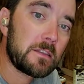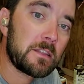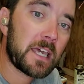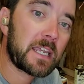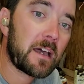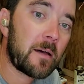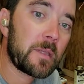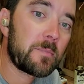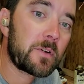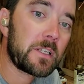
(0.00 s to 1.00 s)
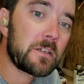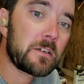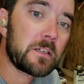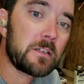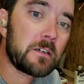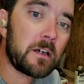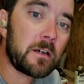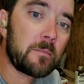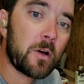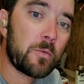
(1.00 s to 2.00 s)
that got me pretty good.
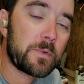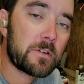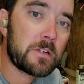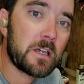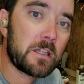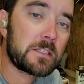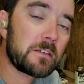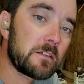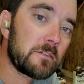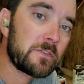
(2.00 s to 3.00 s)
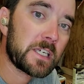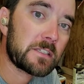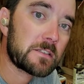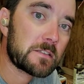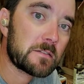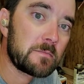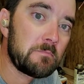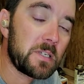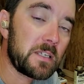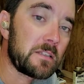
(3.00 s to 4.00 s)
Hope your nut fits,
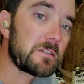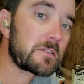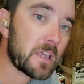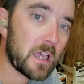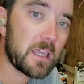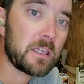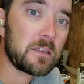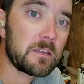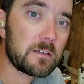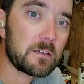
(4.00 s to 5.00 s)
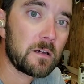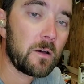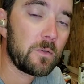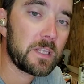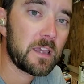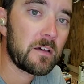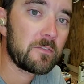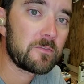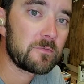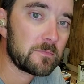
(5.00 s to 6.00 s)
being I only have
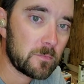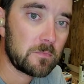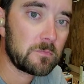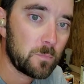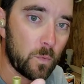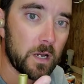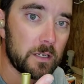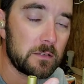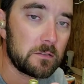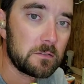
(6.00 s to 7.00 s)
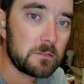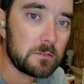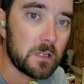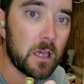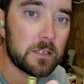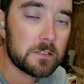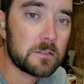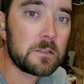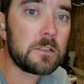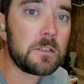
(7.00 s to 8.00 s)
one nut,
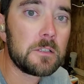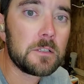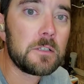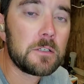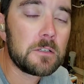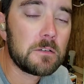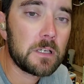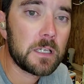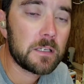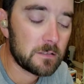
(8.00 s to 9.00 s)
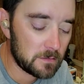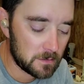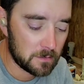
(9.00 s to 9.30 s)
and